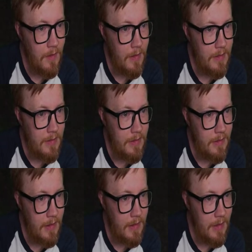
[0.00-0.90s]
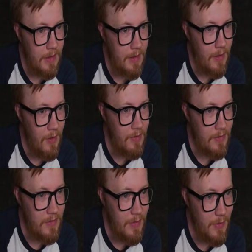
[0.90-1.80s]
Let's see.
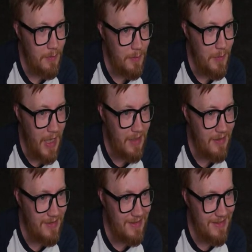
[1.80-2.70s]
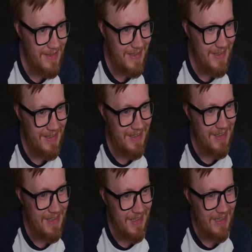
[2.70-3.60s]
Hönsrumpa.
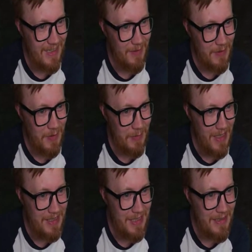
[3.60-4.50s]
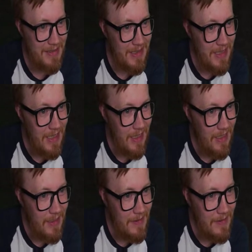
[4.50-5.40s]
That was from Leska.
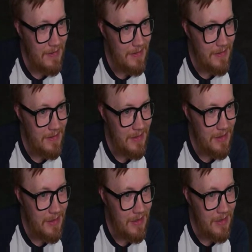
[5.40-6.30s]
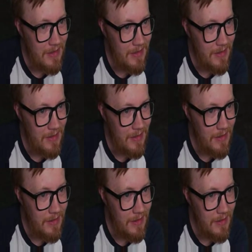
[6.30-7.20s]
Yeah.
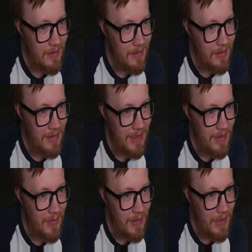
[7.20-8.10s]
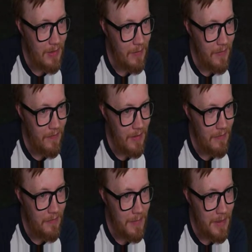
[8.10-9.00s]
Cassandra yellow with
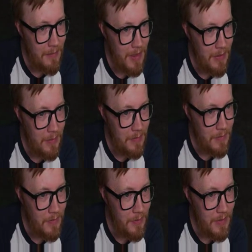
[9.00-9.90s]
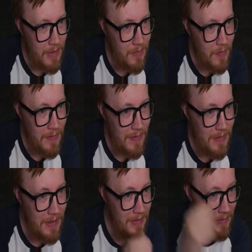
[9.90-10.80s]
left medium from Games Workshop
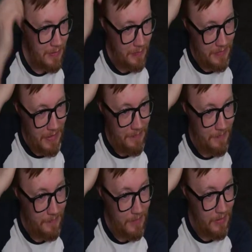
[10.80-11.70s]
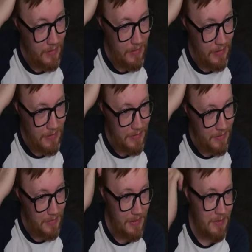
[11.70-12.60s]
Tin It Down. Yeah,
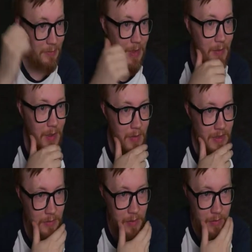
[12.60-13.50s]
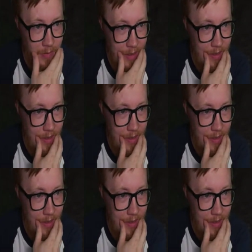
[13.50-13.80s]
it's maybe a way to go.